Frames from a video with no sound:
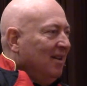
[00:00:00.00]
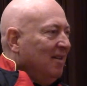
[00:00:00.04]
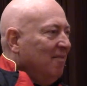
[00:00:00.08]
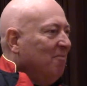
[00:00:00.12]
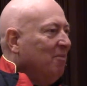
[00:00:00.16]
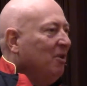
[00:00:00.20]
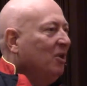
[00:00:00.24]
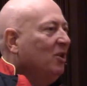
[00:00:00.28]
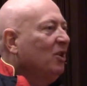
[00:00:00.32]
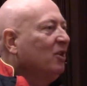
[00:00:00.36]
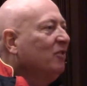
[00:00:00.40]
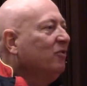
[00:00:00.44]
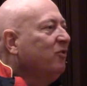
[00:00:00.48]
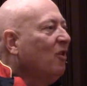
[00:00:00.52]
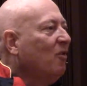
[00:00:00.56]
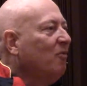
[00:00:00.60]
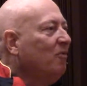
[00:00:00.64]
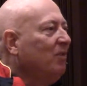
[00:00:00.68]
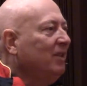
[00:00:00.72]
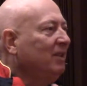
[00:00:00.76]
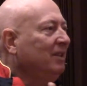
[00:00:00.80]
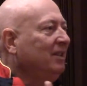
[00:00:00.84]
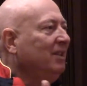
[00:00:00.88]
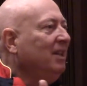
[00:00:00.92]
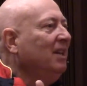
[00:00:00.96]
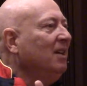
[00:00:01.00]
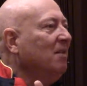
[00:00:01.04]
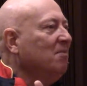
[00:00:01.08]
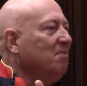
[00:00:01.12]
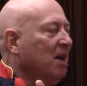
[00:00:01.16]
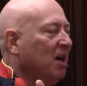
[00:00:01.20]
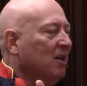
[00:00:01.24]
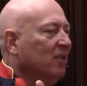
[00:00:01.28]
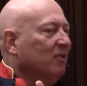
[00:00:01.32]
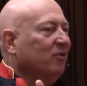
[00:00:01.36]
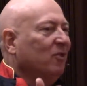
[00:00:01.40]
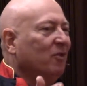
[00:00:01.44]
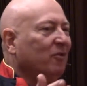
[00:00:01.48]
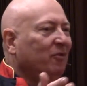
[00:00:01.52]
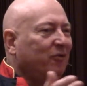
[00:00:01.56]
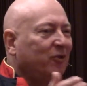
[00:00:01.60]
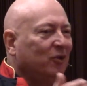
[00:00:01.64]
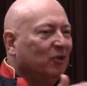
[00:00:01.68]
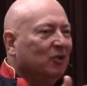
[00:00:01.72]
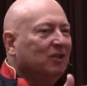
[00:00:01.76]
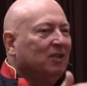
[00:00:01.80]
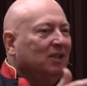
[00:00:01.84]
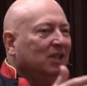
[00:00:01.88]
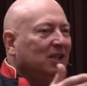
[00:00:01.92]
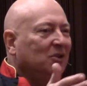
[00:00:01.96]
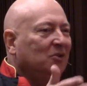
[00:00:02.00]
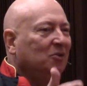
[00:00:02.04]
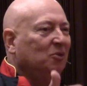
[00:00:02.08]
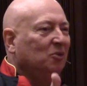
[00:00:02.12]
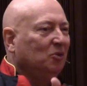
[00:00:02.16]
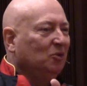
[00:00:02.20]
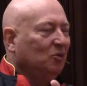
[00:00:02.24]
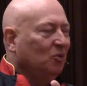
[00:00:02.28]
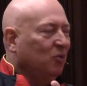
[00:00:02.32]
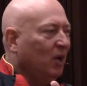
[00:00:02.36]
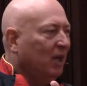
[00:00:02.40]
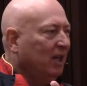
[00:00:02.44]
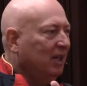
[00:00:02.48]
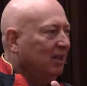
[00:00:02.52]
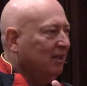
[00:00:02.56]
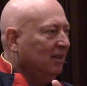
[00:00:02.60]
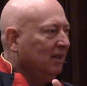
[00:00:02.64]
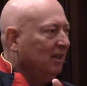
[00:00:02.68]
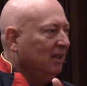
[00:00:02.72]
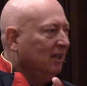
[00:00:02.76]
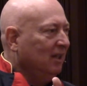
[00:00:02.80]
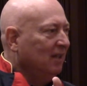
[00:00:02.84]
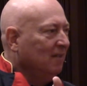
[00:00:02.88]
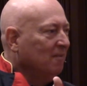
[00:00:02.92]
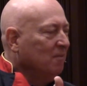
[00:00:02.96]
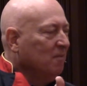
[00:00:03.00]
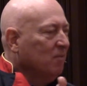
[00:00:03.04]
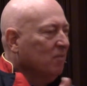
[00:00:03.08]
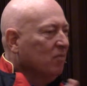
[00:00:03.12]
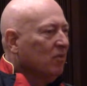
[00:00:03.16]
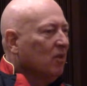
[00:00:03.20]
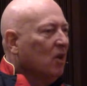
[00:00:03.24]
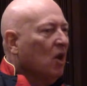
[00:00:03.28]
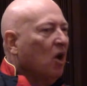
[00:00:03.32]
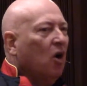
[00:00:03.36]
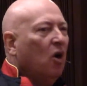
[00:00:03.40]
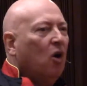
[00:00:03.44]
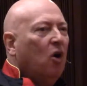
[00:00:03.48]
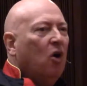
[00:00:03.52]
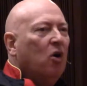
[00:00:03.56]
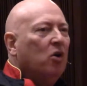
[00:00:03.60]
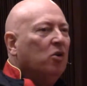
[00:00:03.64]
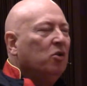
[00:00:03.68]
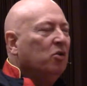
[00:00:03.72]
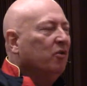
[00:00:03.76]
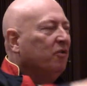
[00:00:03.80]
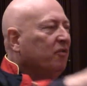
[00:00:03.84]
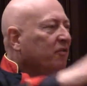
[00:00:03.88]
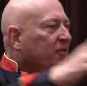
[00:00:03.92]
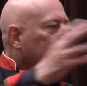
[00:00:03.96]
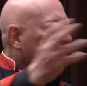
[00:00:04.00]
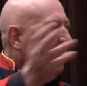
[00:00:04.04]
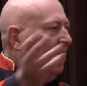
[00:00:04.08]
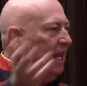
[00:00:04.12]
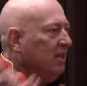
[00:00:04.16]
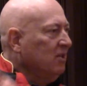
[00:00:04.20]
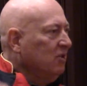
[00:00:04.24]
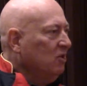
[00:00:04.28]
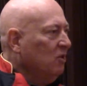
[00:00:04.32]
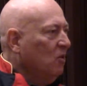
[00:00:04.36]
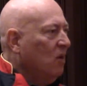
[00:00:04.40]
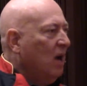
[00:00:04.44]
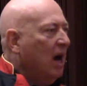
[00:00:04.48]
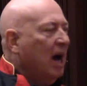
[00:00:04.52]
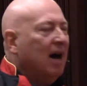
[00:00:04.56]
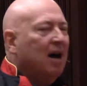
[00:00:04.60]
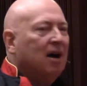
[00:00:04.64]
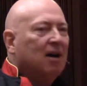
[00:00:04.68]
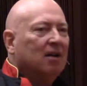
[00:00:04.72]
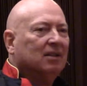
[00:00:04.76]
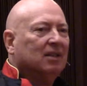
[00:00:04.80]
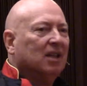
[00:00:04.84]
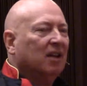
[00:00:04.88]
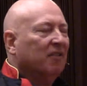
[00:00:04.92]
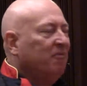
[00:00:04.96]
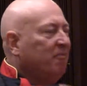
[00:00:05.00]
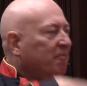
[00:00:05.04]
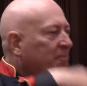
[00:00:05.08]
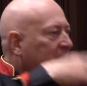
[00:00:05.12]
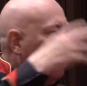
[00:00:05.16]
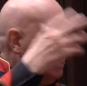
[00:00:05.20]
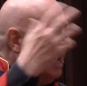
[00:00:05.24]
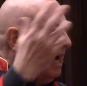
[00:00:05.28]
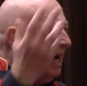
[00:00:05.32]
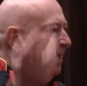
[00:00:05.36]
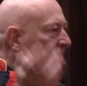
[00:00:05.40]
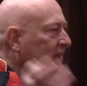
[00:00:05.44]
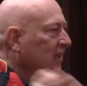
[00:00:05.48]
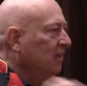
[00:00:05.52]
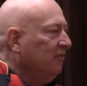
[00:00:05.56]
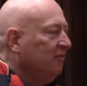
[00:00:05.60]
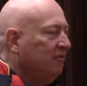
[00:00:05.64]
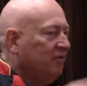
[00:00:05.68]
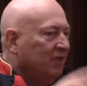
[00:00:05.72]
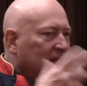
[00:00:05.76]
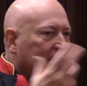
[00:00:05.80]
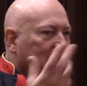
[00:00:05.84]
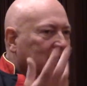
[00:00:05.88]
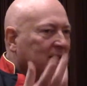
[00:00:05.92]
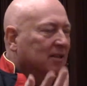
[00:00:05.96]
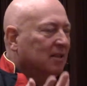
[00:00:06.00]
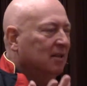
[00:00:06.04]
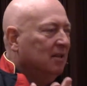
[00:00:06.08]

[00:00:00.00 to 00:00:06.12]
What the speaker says: Because think about it, from 14 to 20, all your friends go out, have party, fun.